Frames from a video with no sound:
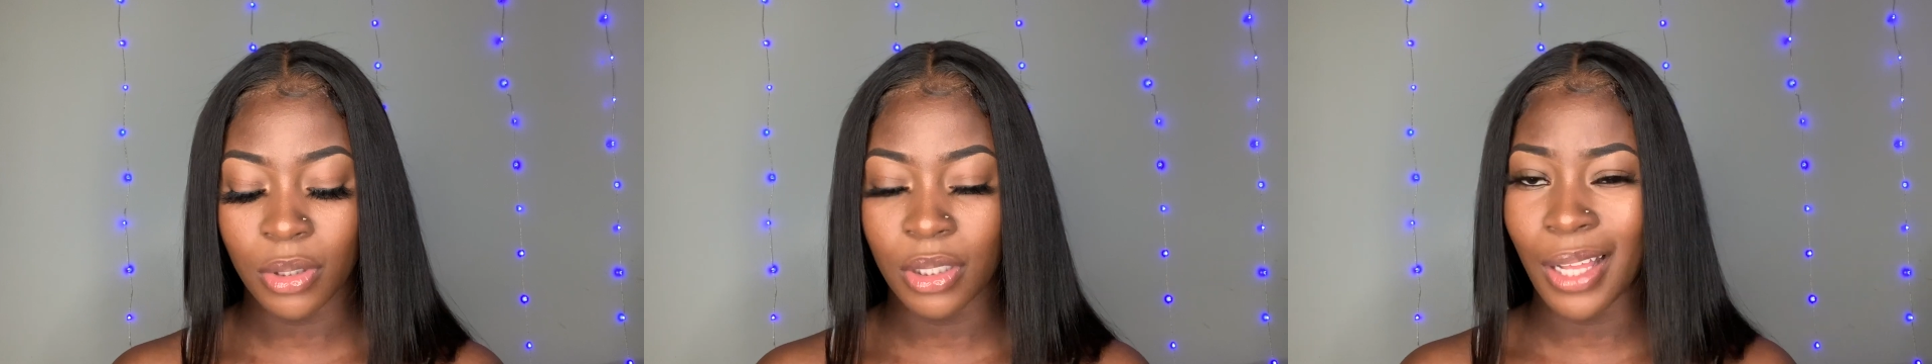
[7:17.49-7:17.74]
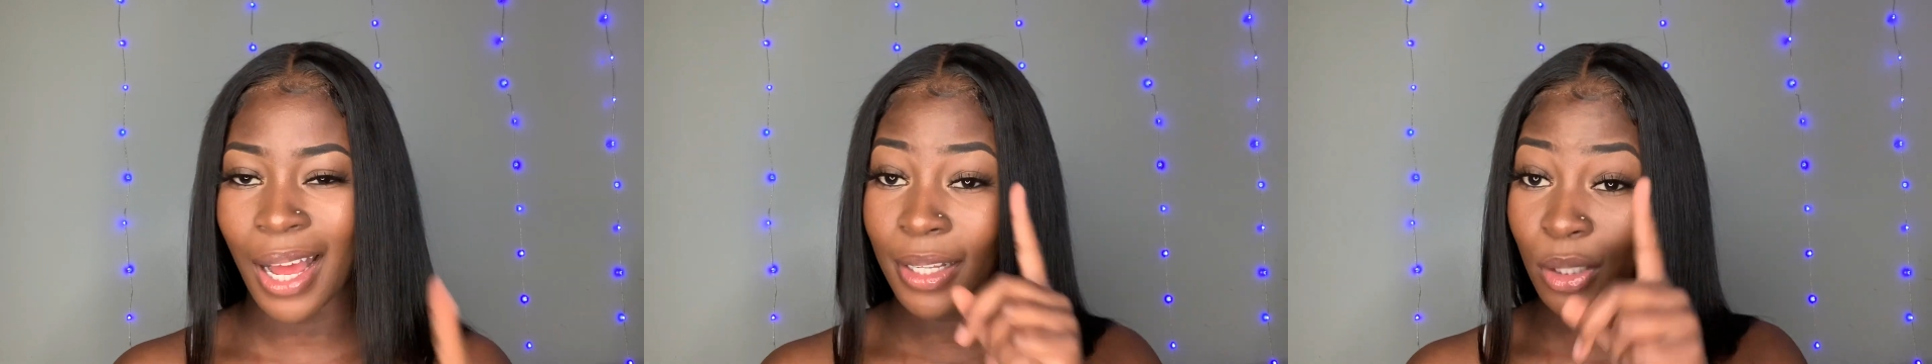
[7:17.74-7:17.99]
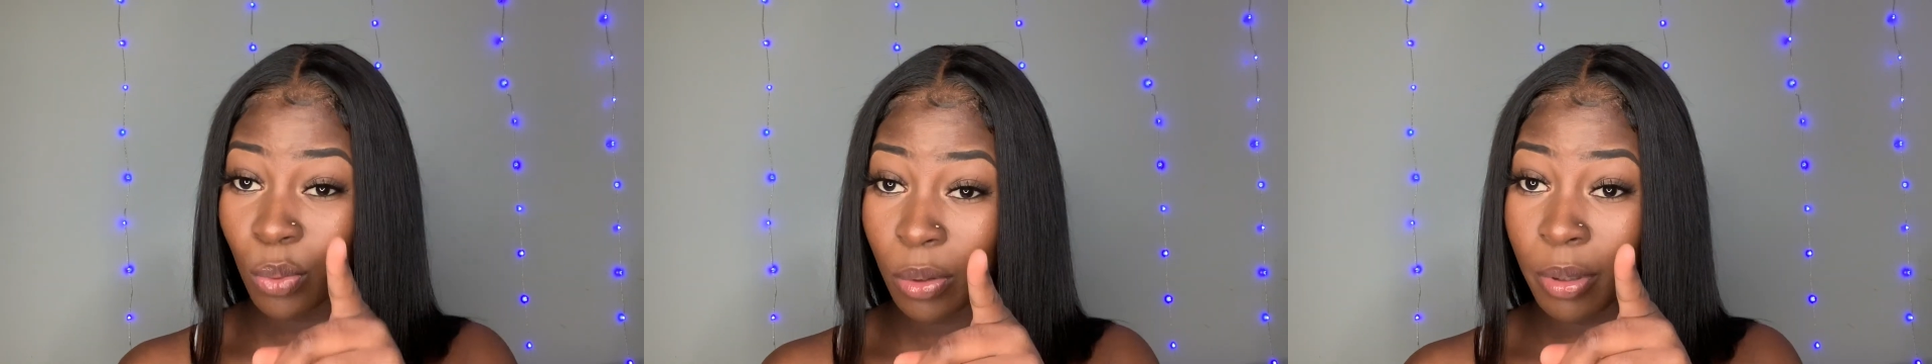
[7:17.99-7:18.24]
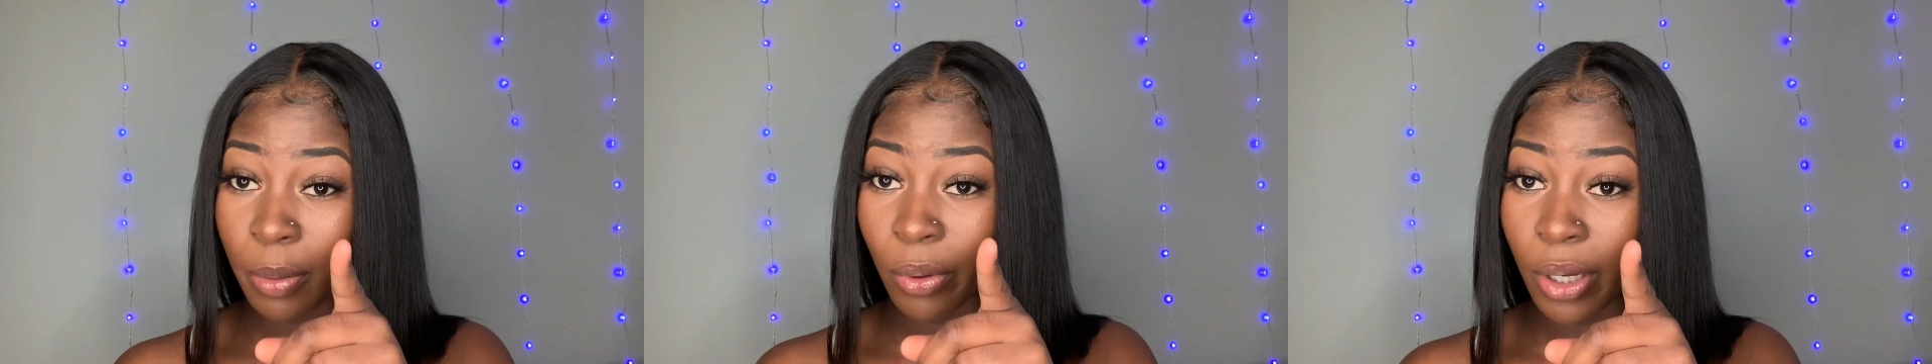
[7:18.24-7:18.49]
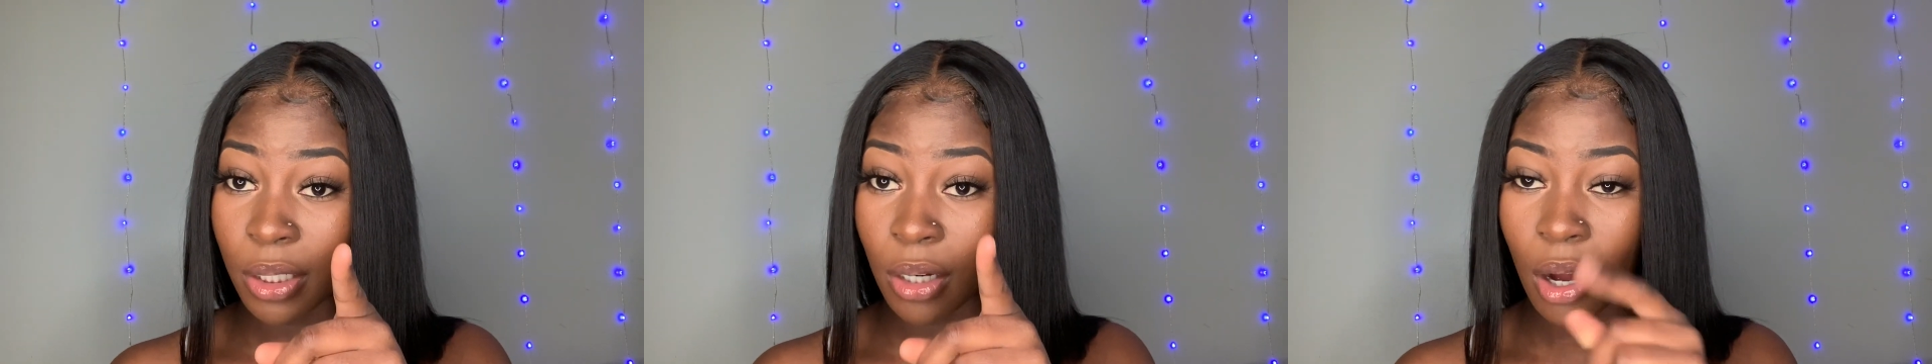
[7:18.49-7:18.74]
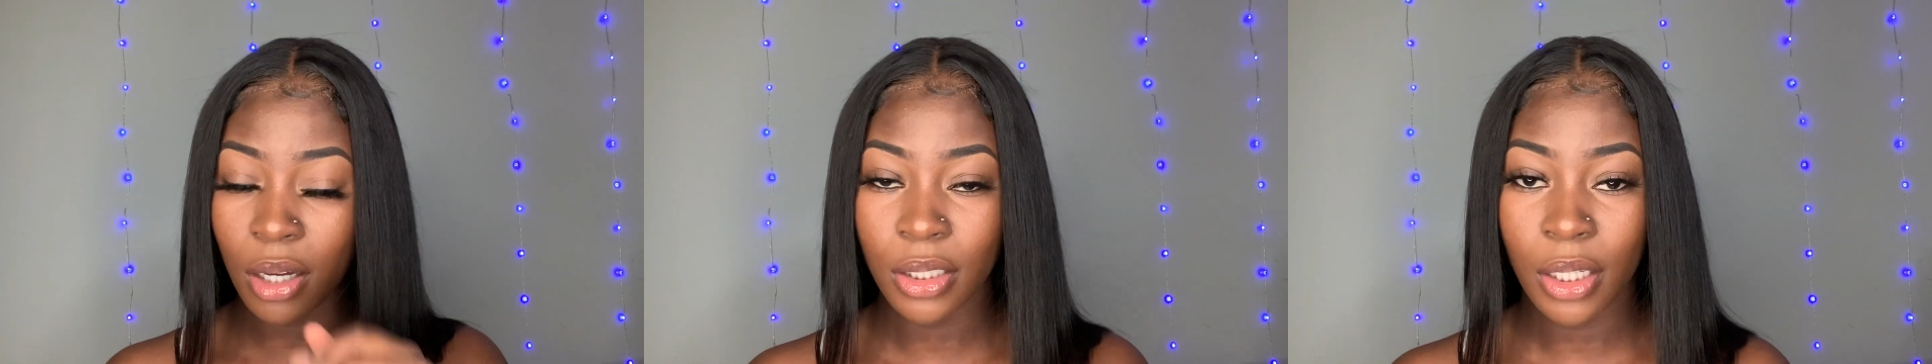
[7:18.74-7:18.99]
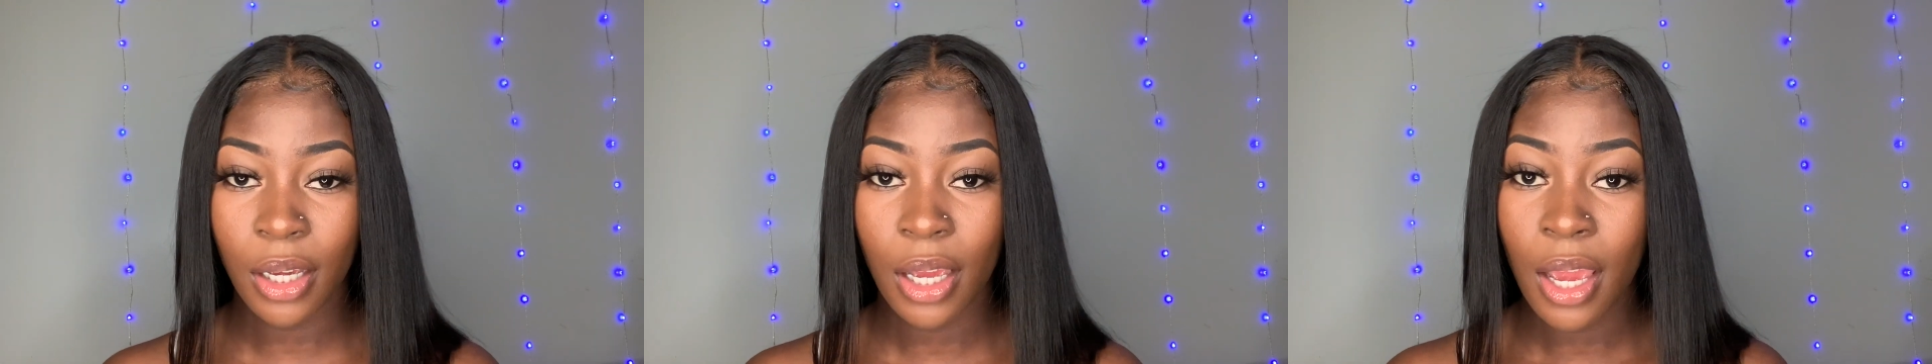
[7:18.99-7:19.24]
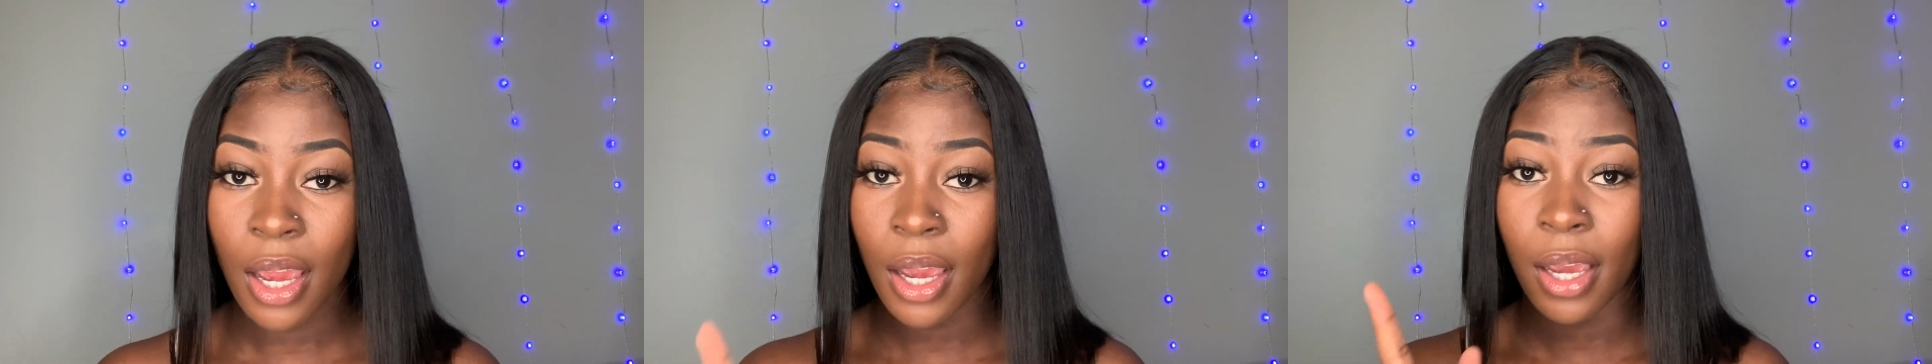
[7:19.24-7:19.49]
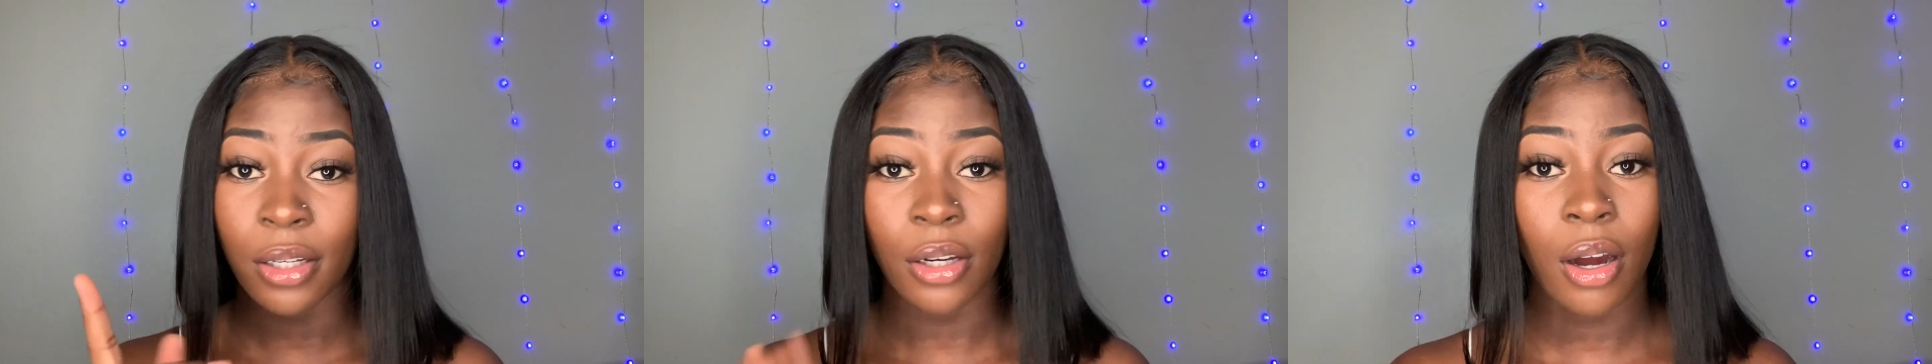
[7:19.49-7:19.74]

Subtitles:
That's when people get toxic, and